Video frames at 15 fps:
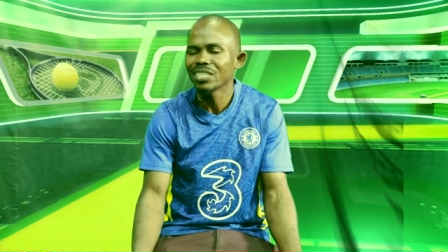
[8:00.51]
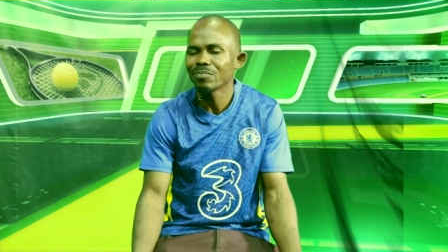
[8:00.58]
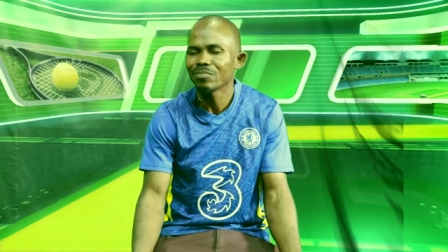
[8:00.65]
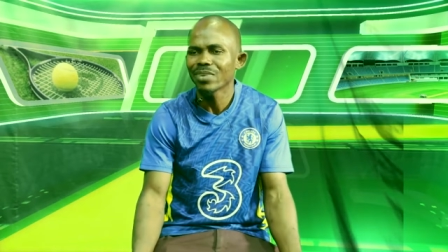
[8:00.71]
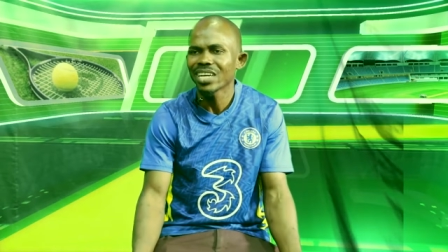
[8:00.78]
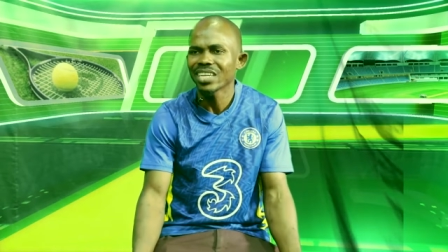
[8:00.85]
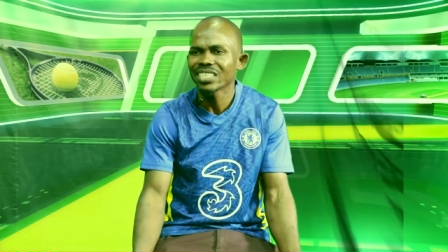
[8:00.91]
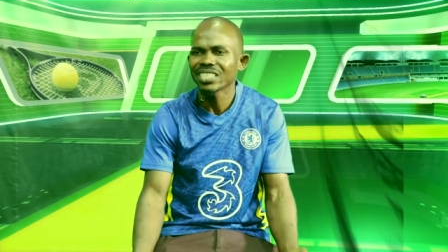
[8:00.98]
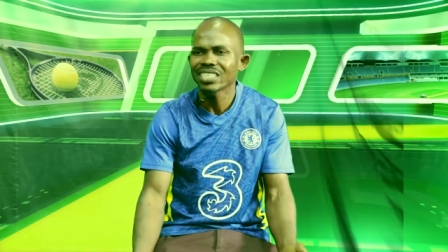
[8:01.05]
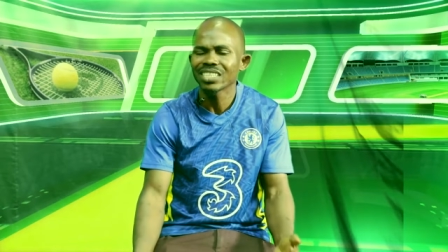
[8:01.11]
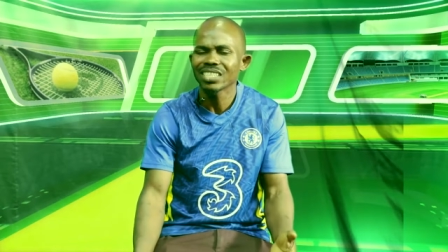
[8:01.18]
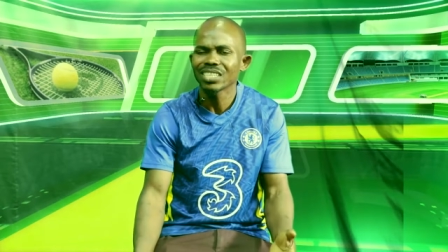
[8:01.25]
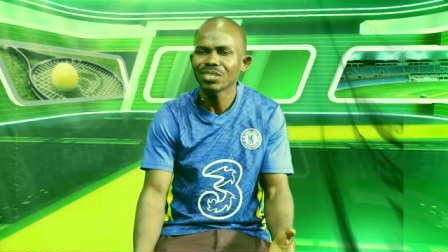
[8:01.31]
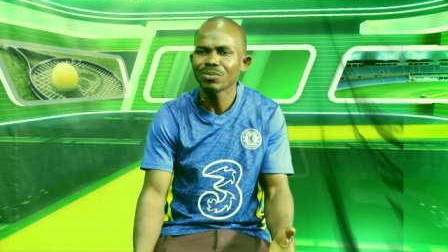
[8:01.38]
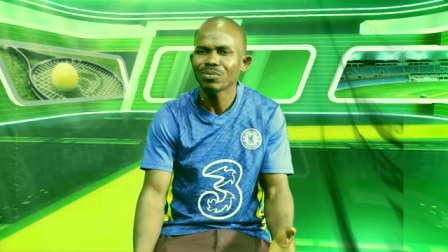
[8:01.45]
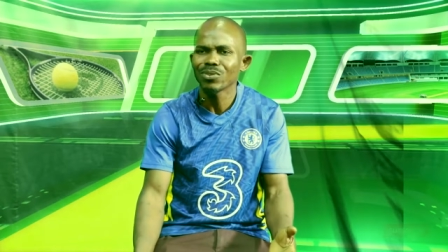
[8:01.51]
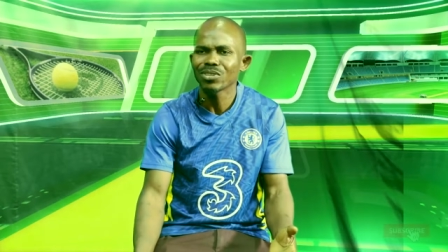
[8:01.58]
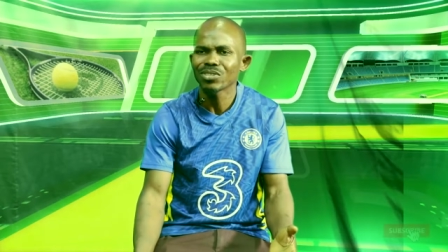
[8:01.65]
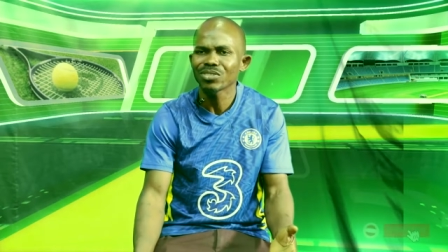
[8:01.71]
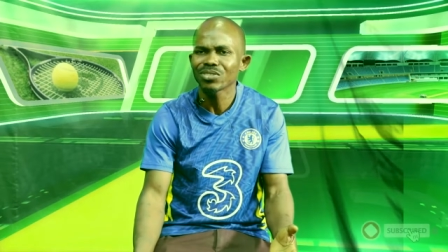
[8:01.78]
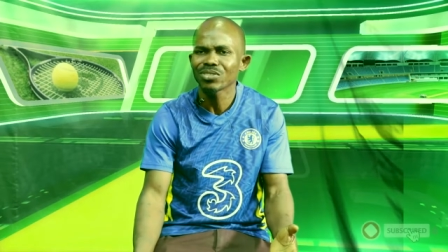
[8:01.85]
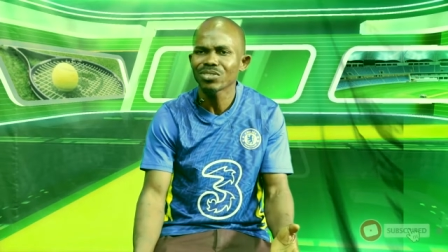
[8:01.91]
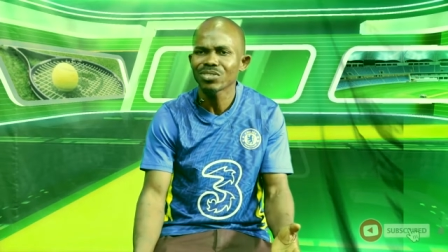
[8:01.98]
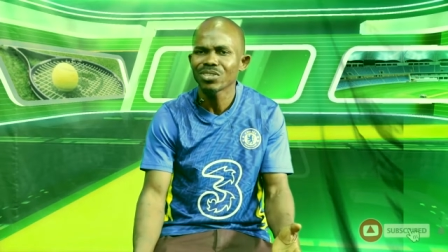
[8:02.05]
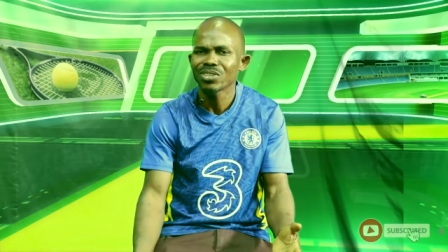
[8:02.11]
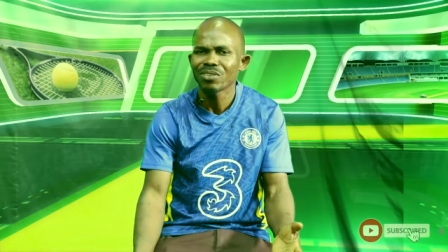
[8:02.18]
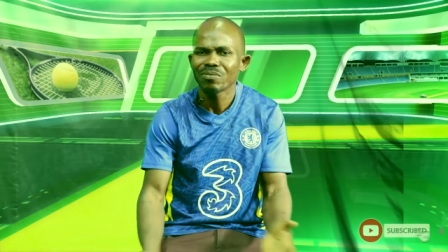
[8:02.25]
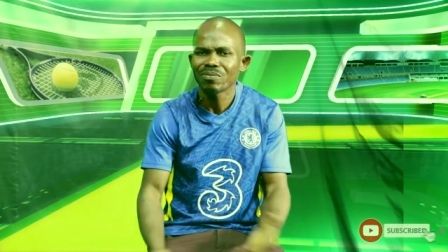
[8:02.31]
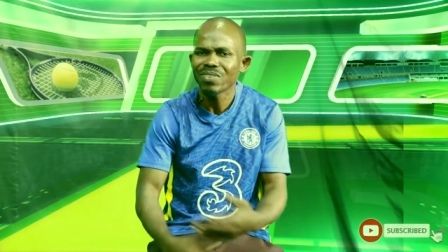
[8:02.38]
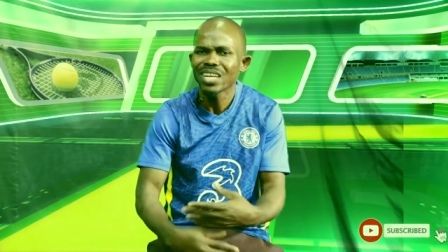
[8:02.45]
the match. He was
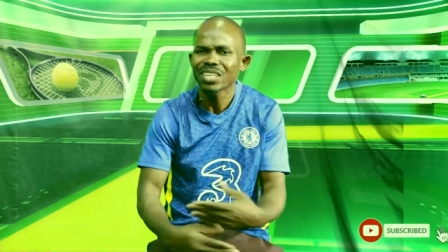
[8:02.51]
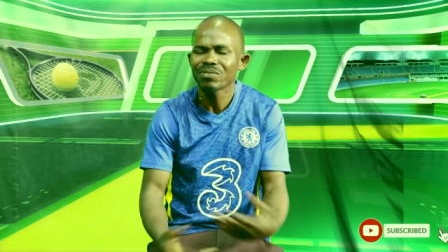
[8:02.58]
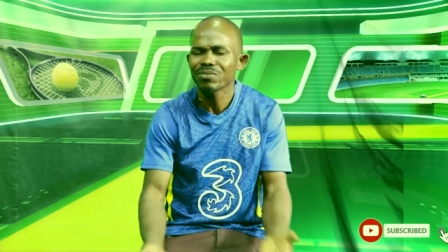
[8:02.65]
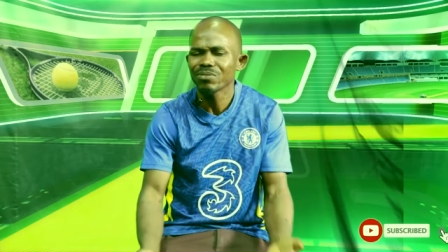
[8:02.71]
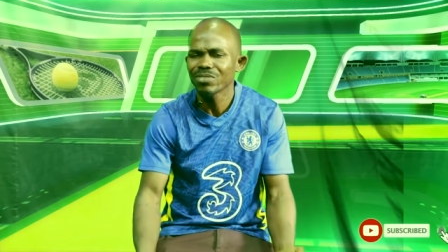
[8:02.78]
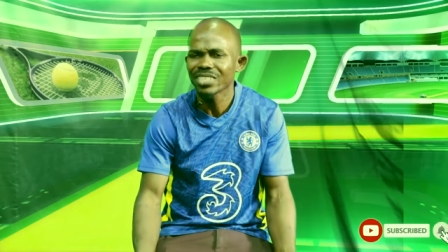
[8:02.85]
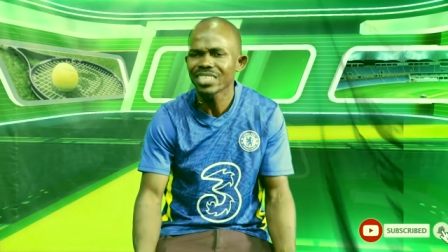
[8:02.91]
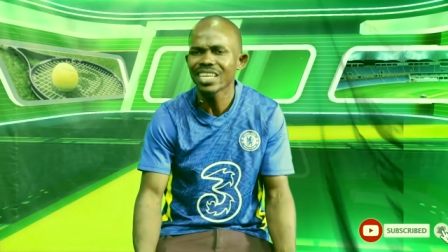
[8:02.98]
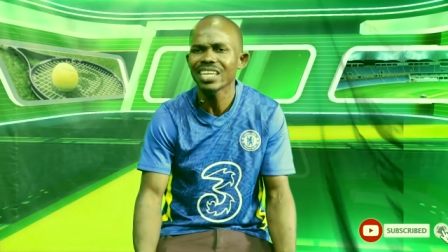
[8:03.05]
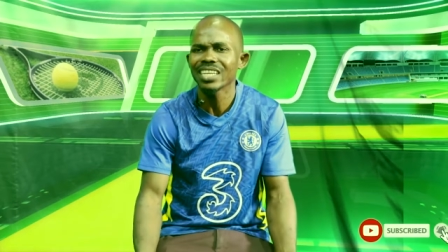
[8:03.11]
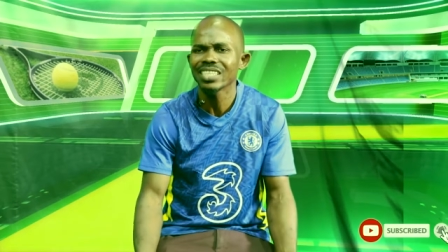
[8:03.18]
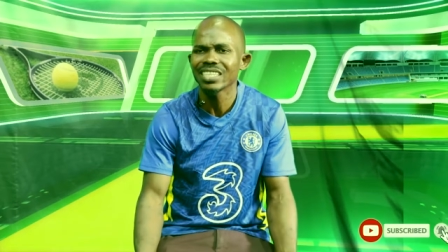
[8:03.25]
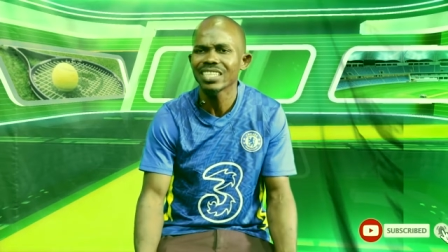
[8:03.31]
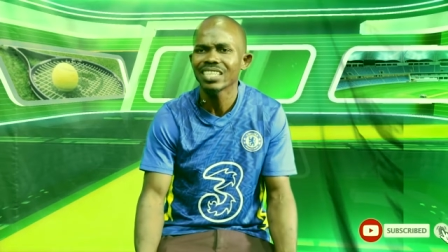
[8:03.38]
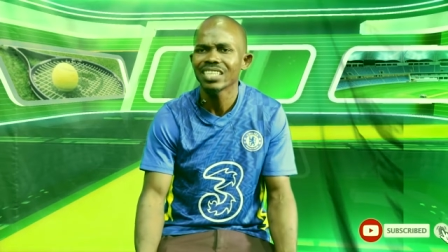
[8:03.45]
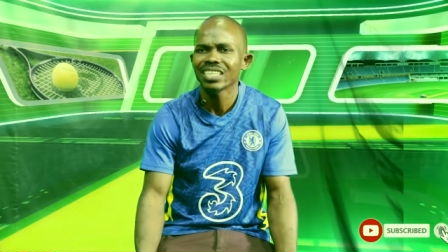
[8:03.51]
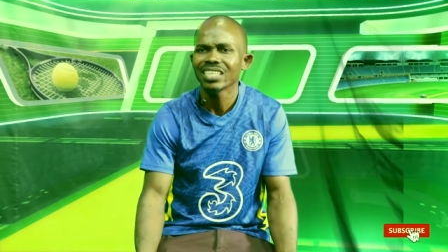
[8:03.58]
flat-footed